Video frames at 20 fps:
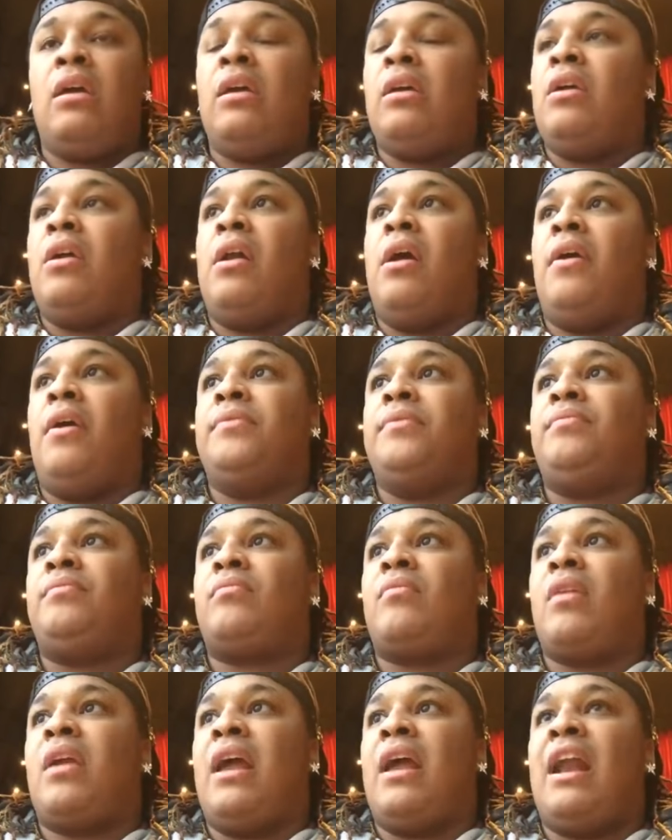you know
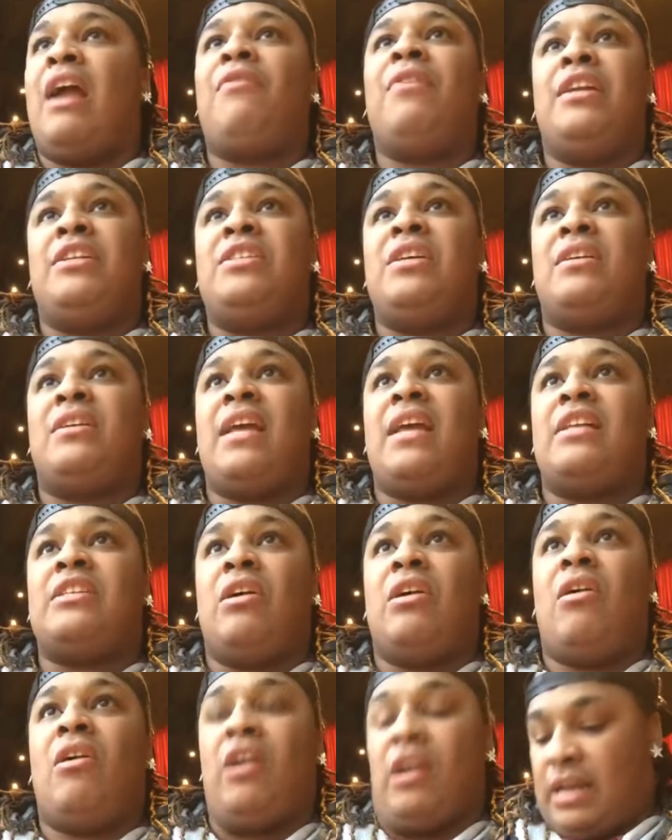and I really took that to
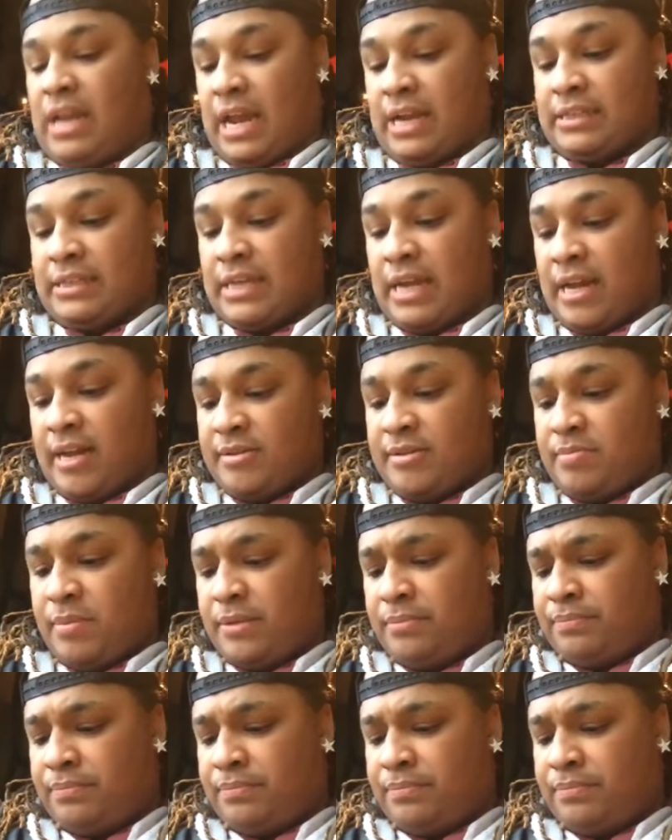heart a lot of times but